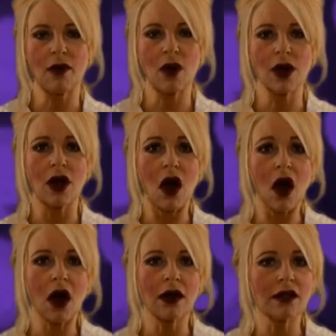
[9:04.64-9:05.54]
born
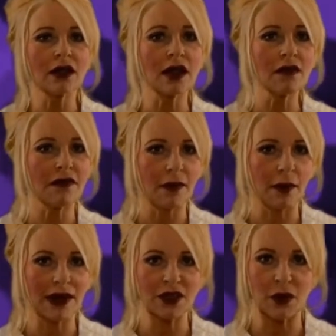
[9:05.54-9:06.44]
on the
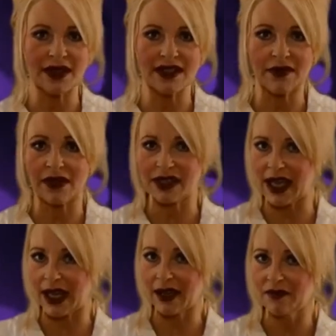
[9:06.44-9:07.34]
February 27th
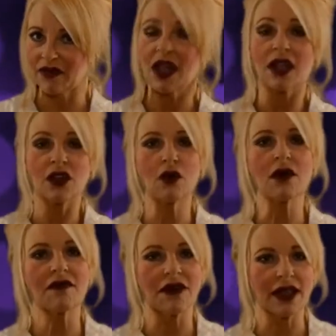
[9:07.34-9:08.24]
day,
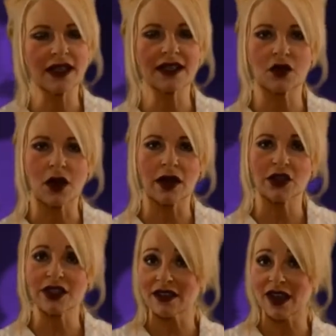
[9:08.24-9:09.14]
your Vedic
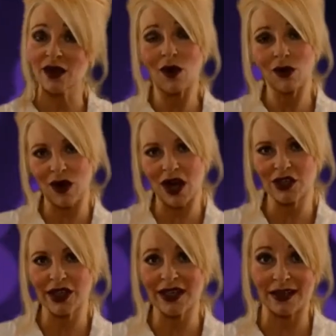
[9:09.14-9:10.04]
astrology sign or
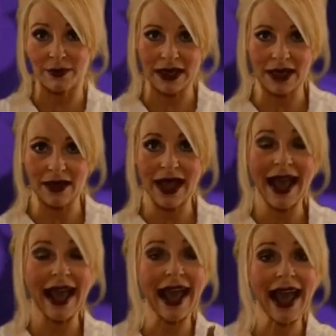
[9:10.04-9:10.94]
Rashi is mean,
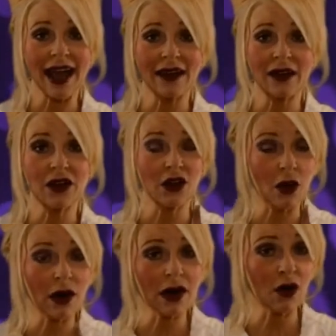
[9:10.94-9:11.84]
and
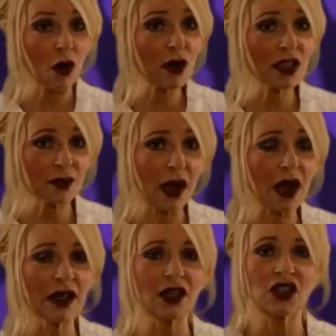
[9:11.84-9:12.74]
your
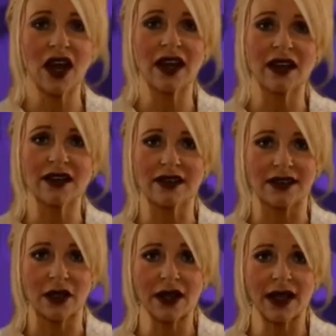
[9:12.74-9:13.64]
corresponding Chinese
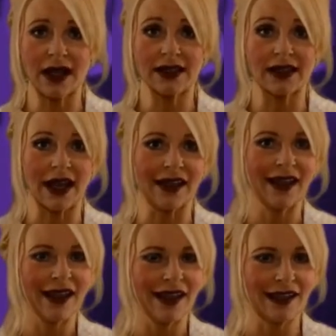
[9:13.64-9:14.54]
zodiac sign
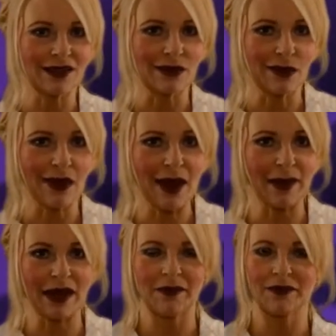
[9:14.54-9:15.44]
is
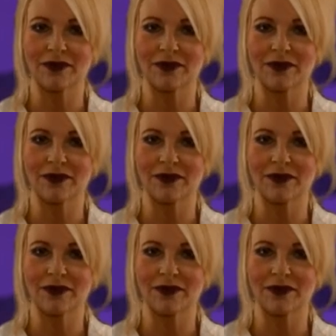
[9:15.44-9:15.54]
rabbit?